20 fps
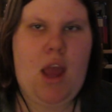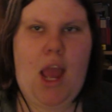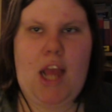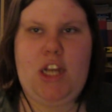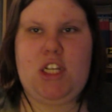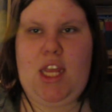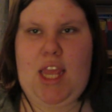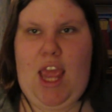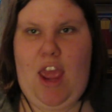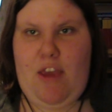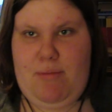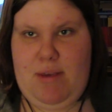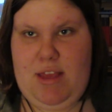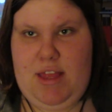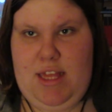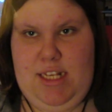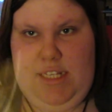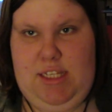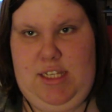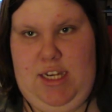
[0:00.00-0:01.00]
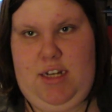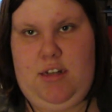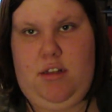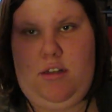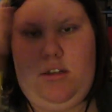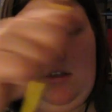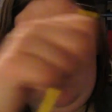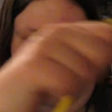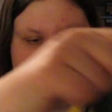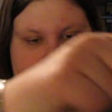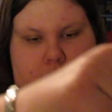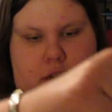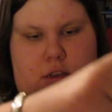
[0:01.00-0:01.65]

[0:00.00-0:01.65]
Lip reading: and she gave me these needles,